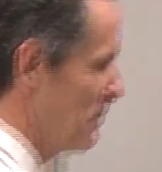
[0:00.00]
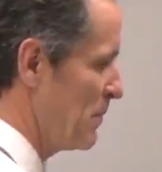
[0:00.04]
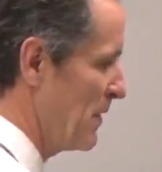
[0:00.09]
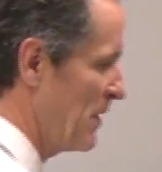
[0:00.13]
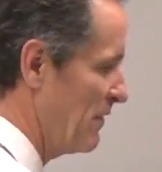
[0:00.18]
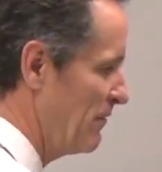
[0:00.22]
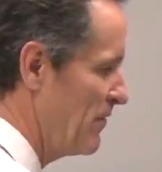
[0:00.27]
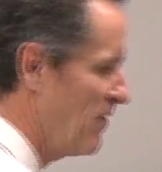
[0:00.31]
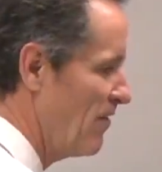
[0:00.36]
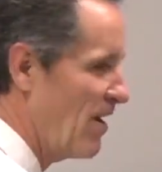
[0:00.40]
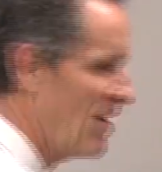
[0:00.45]

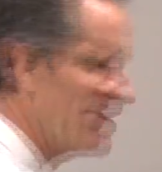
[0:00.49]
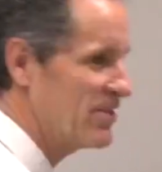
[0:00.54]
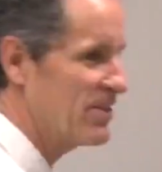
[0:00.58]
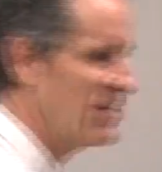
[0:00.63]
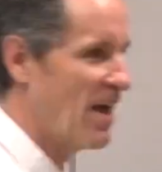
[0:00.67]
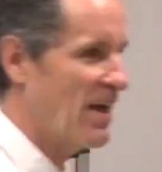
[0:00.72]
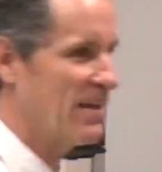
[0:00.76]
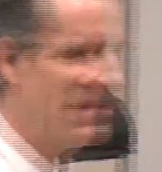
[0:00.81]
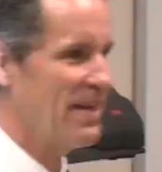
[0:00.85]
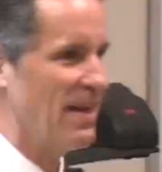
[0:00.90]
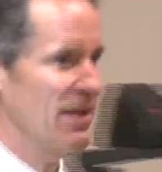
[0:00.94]
And if you already
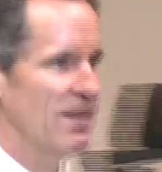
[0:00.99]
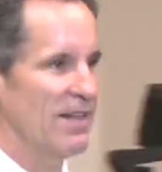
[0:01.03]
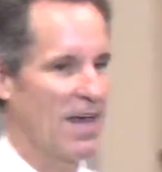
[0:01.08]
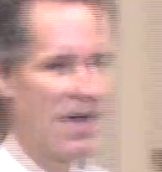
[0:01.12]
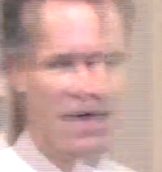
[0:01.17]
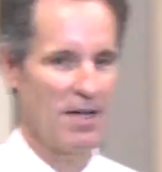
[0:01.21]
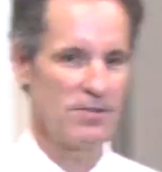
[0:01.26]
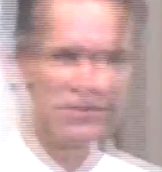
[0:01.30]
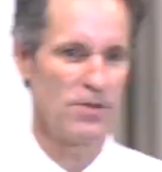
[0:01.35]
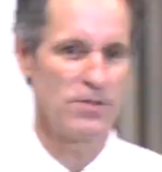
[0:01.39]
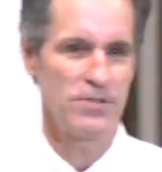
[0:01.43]
saw it
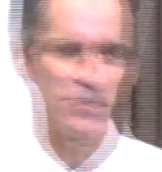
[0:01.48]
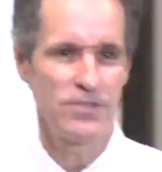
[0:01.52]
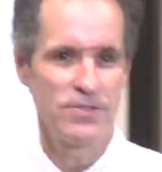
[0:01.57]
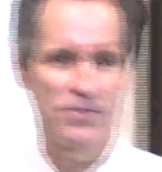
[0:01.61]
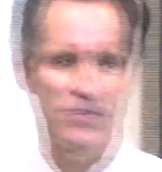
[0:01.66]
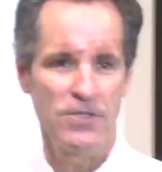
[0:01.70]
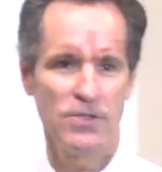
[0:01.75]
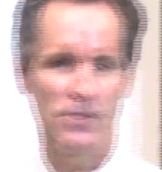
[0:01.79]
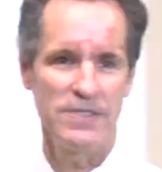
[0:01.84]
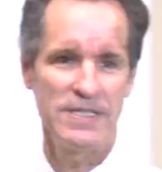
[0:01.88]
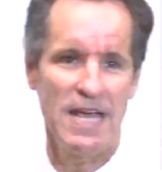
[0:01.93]
on
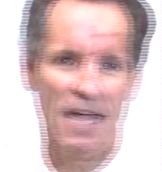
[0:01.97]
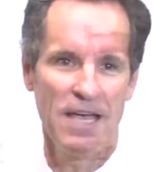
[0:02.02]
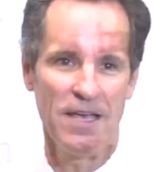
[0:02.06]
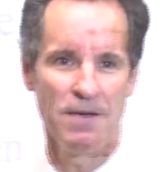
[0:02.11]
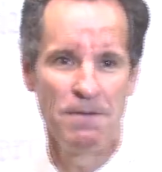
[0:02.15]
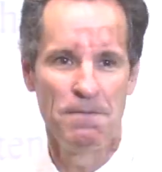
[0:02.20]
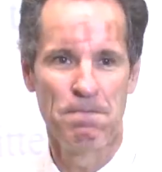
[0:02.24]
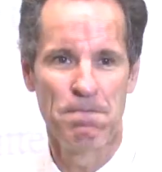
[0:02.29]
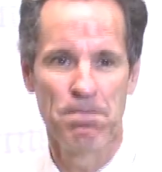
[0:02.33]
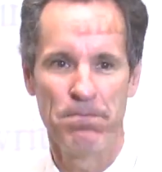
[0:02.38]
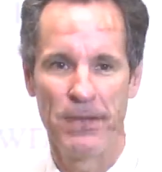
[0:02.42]
Tuesday,
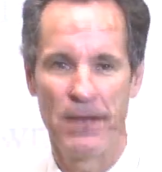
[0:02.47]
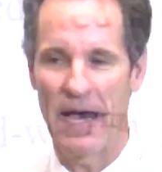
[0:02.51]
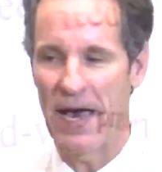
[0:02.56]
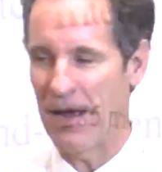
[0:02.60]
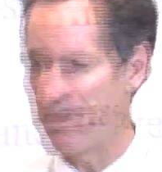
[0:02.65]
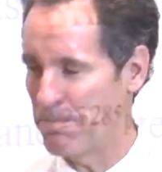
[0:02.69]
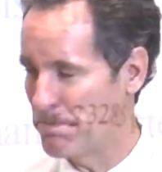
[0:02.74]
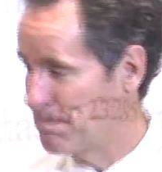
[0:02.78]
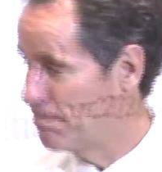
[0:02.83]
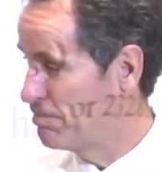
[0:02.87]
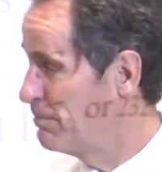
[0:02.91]

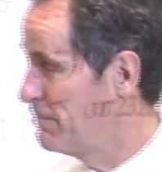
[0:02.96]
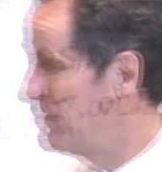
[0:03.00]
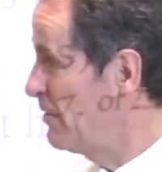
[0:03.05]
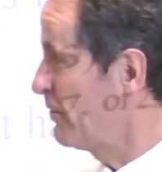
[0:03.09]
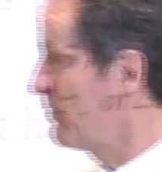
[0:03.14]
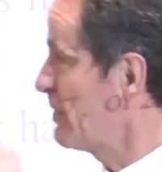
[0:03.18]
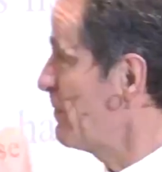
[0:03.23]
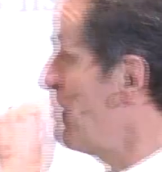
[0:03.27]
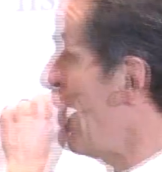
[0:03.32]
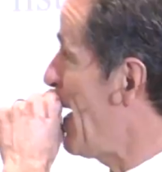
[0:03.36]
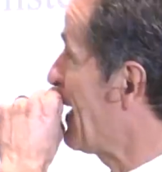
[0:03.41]

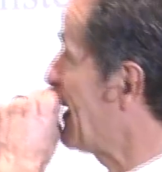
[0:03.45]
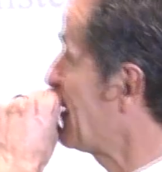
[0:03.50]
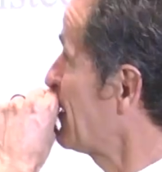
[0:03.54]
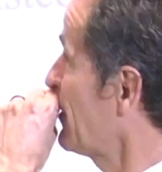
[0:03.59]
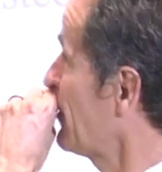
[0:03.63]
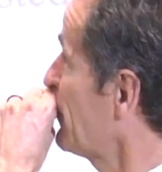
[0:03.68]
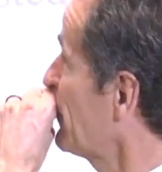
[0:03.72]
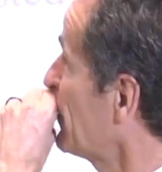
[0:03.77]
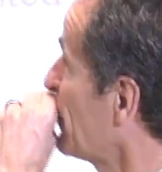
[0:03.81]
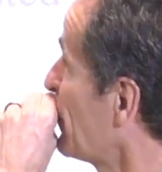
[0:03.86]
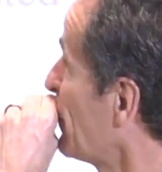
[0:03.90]
you can pass
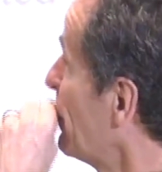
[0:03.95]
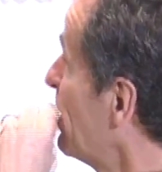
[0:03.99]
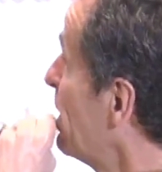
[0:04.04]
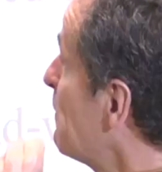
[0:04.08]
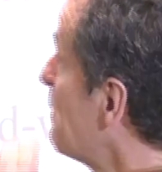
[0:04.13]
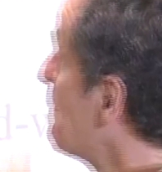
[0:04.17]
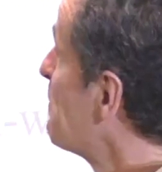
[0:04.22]
it through.